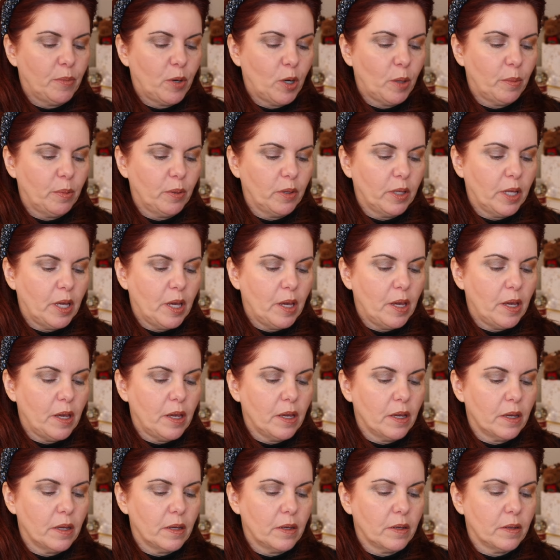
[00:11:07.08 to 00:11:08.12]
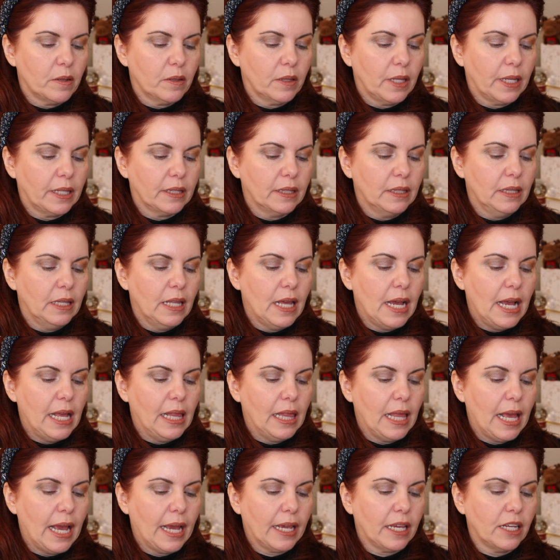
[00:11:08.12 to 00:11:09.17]
purpley like
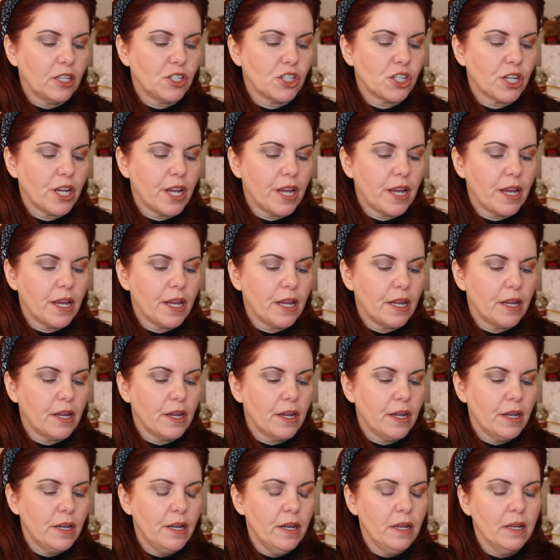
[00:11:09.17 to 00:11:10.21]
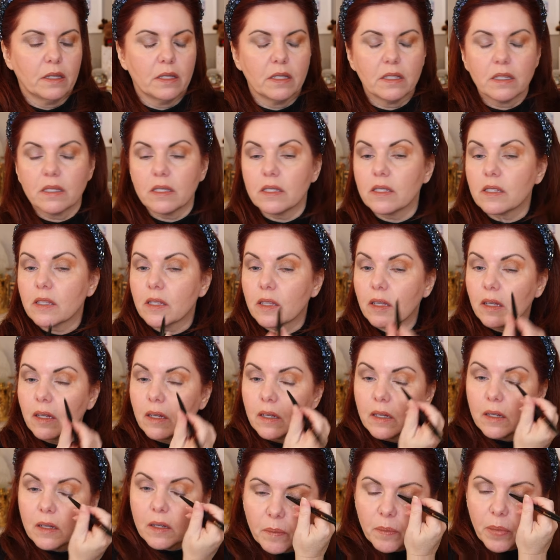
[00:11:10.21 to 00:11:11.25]
lilac shade. This is
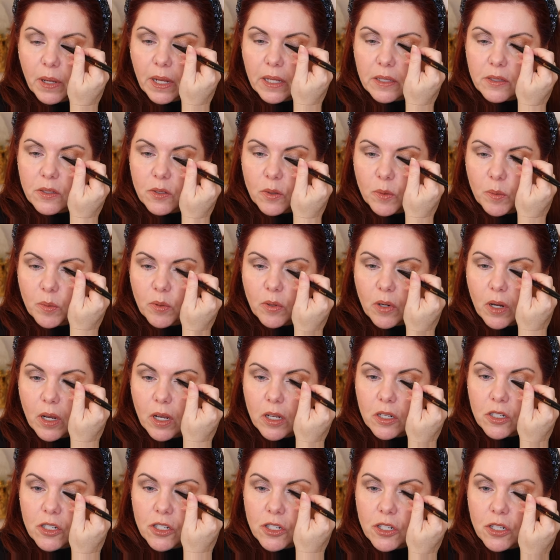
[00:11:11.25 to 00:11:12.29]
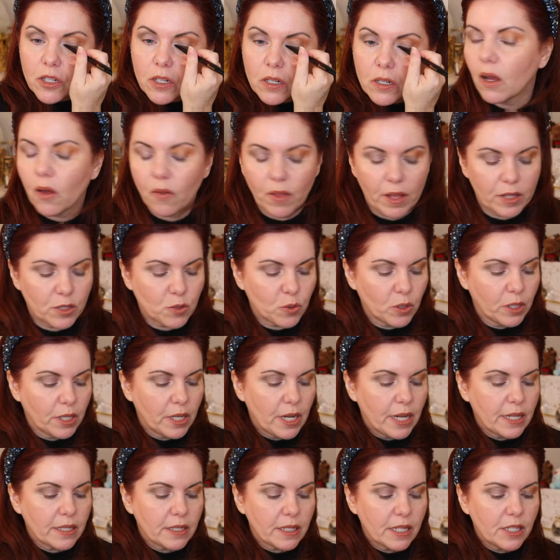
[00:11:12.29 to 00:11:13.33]
the pencil brush. Oh, that's really
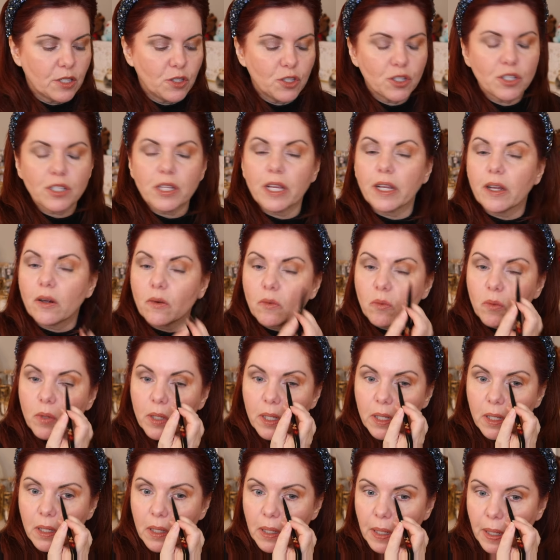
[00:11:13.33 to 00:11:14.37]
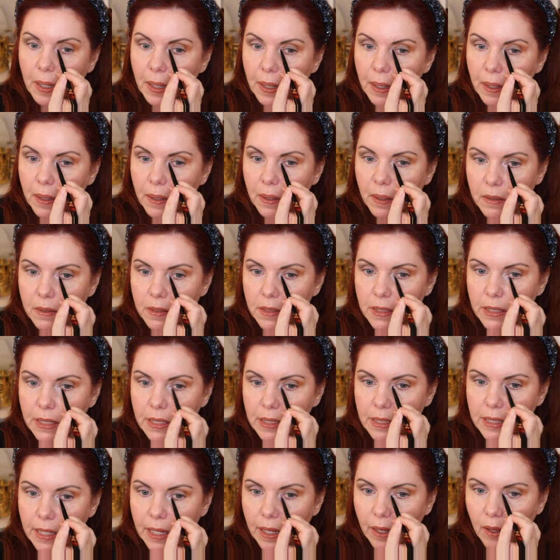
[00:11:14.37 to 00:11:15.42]
nice. It's just like a really
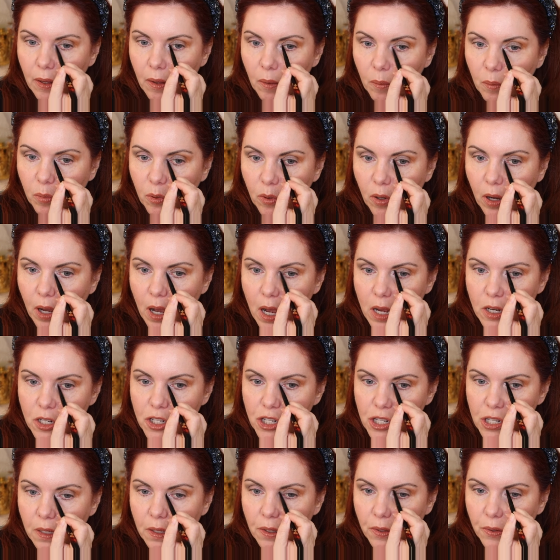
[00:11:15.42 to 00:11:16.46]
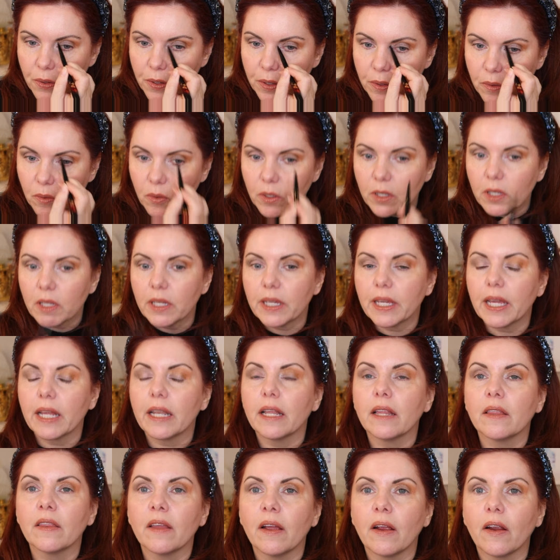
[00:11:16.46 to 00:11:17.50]
detail brush. You can really
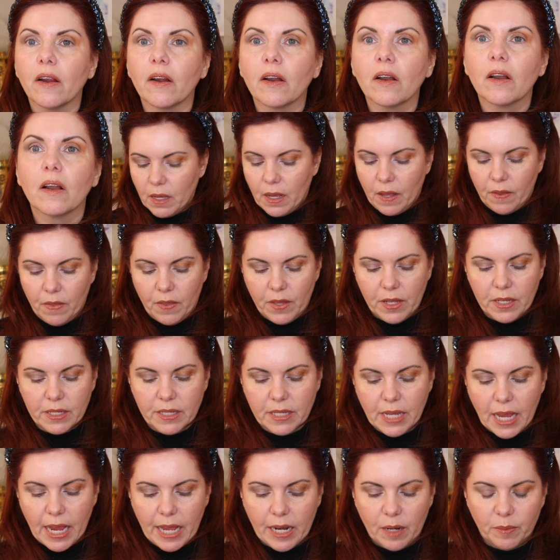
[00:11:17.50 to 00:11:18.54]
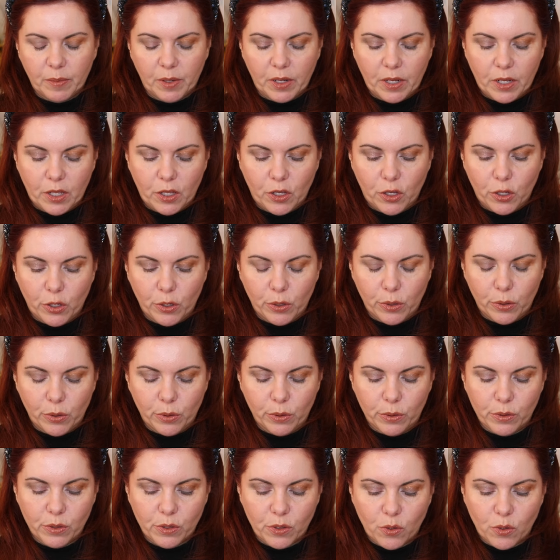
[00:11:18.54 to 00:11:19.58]
get in there. And this side, I'm gonna
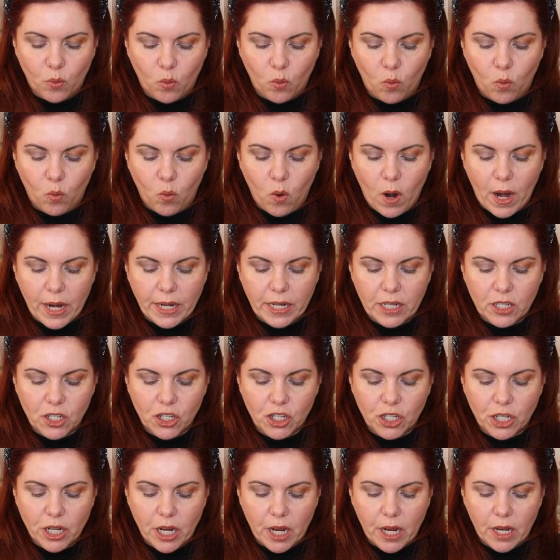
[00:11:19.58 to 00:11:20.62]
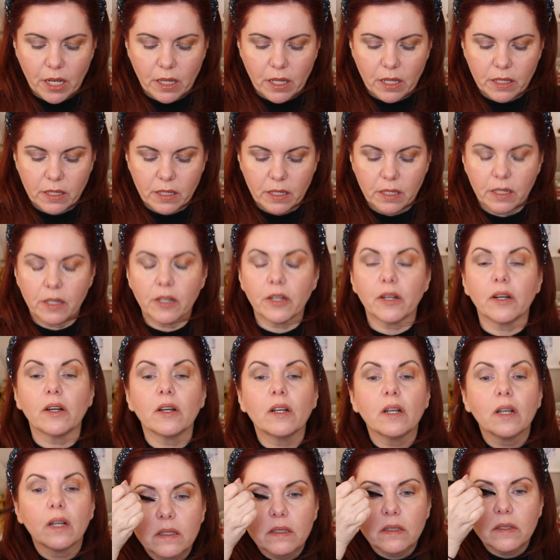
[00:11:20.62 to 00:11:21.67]
use the whitest shade that's in
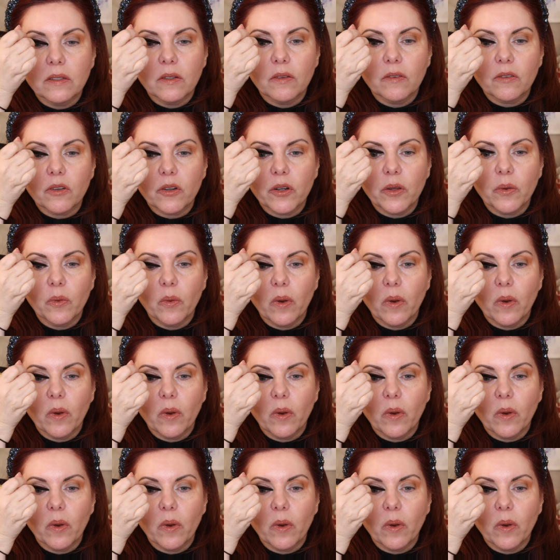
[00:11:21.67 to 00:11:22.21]
here, silvery